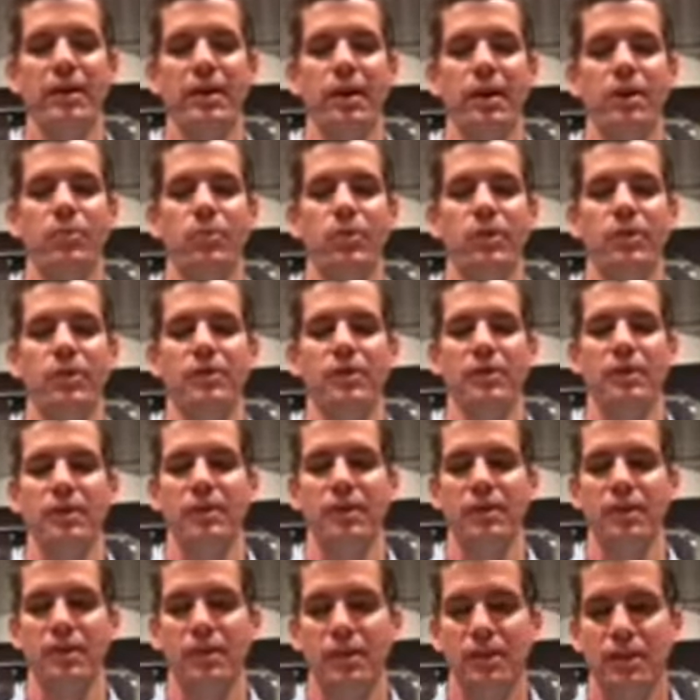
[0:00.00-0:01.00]
And with a,
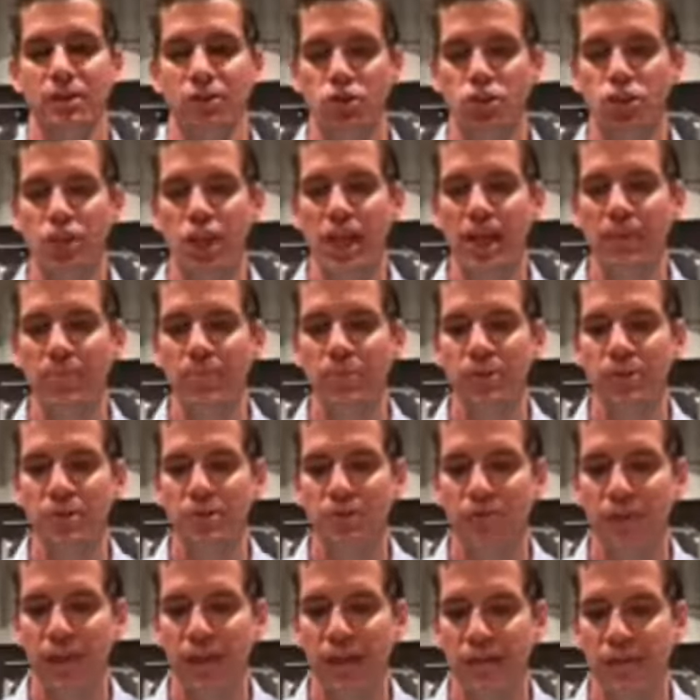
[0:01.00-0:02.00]
a shameless
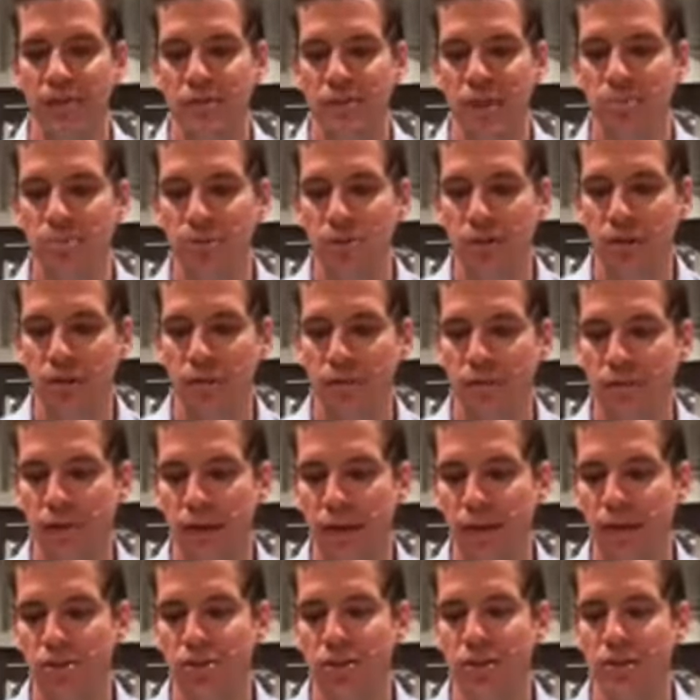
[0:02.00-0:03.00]
face, impudent
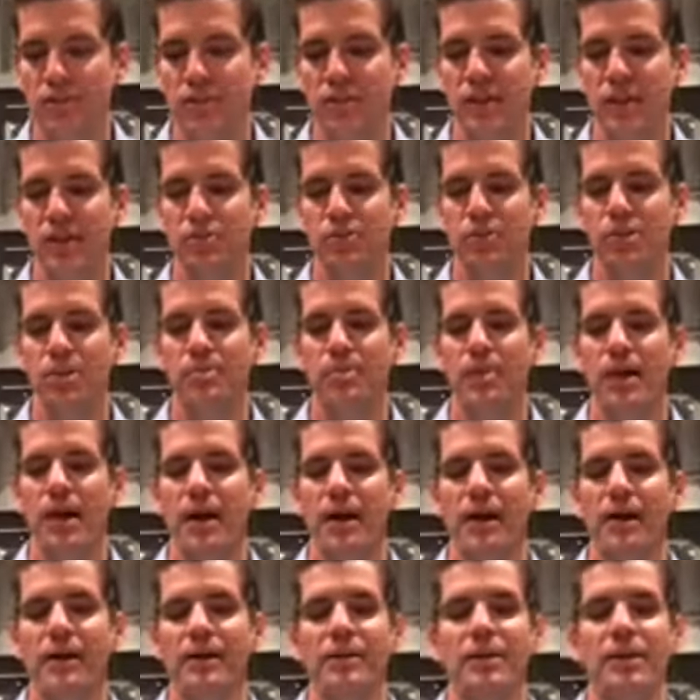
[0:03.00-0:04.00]
face, she said to him,
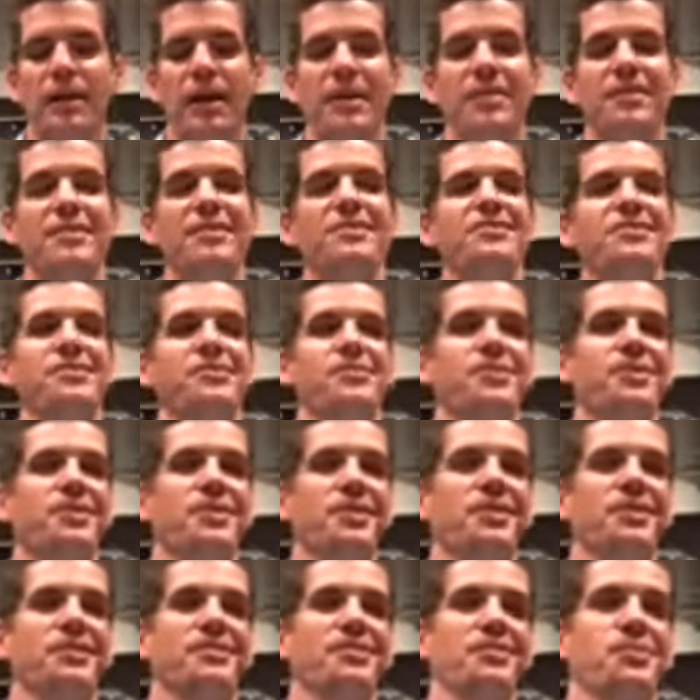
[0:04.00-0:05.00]
and this is where
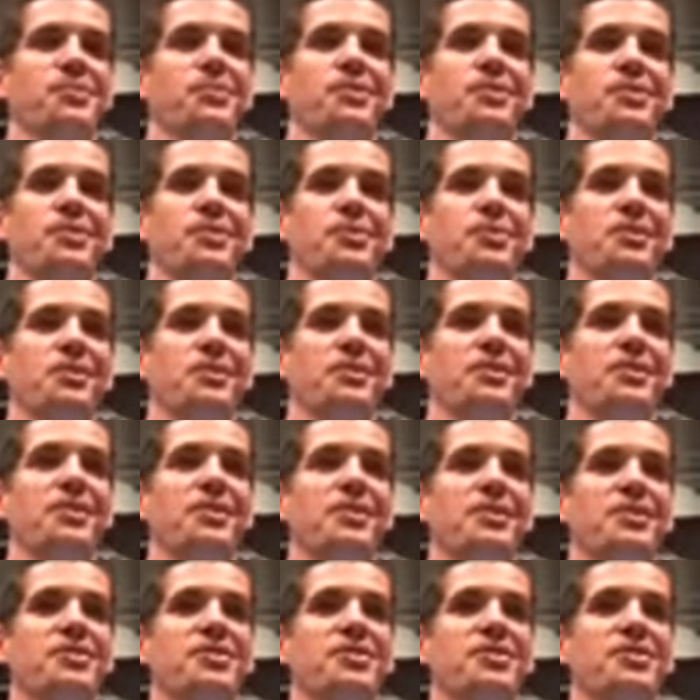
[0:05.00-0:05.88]
it gets really weird.